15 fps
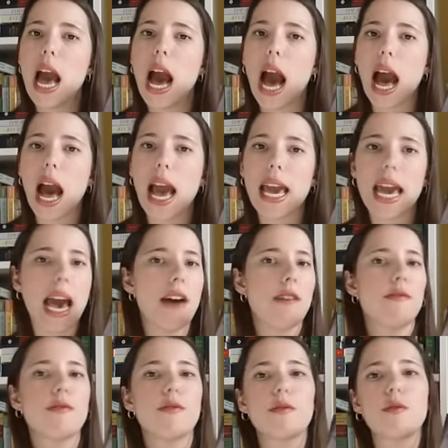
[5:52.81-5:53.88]
I
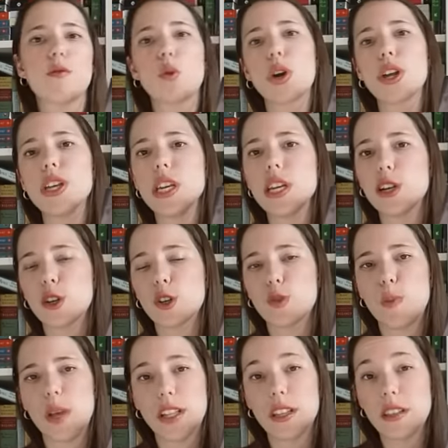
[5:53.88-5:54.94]
have for years
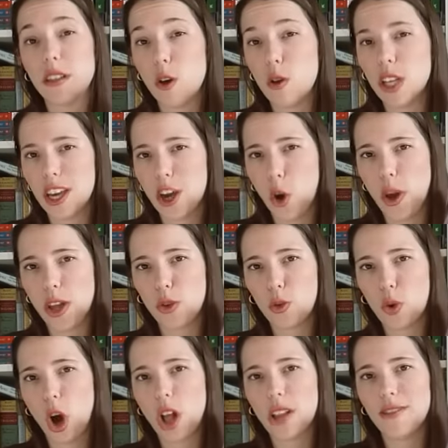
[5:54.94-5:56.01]
been slowly going
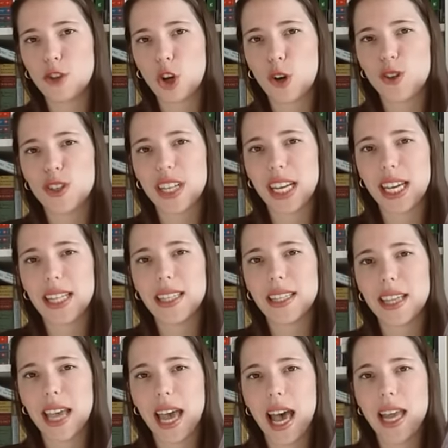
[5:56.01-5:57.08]
through all of Charles
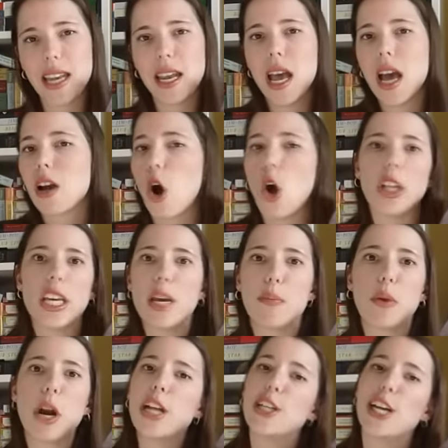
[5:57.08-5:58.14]
Dickens and calling it
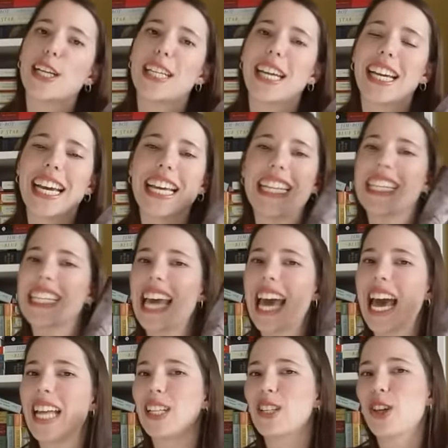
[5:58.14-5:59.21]
Project Dickens.
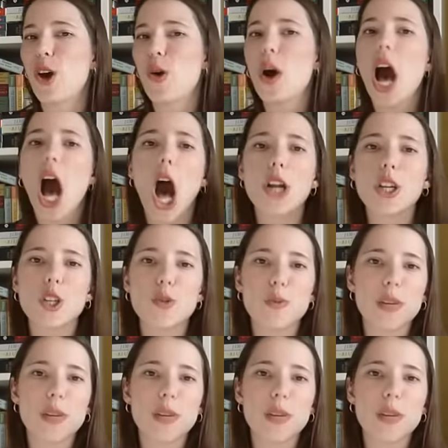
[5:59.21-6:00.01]
And so I'll just